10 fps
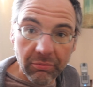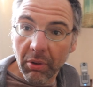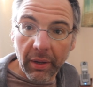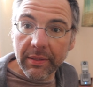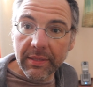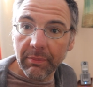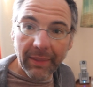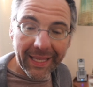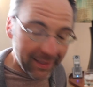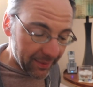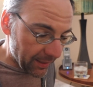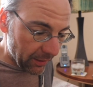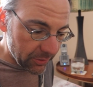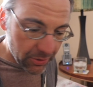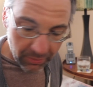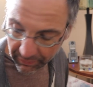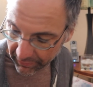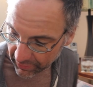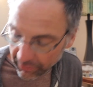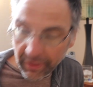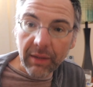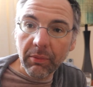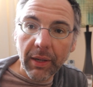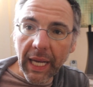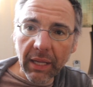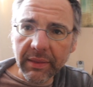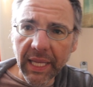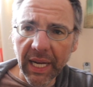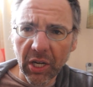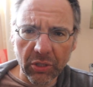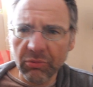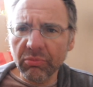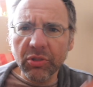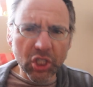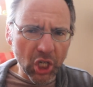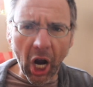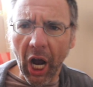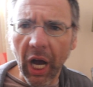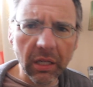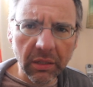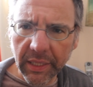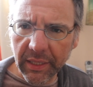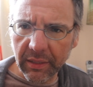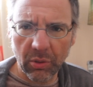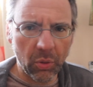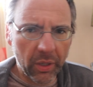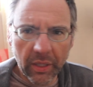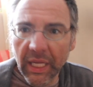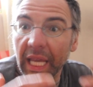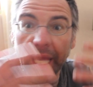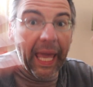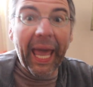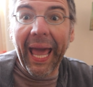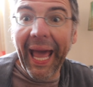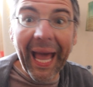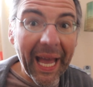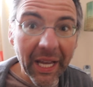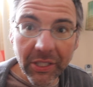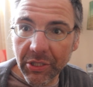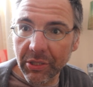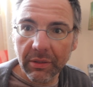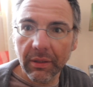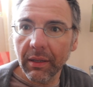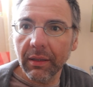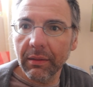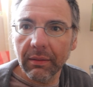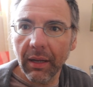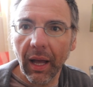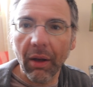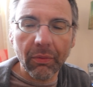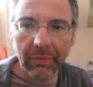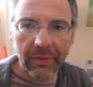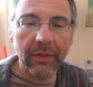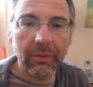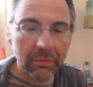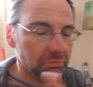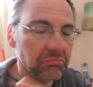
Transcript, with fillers: want to send me anything else to review, anyone out there, chocolate or cash, I'll review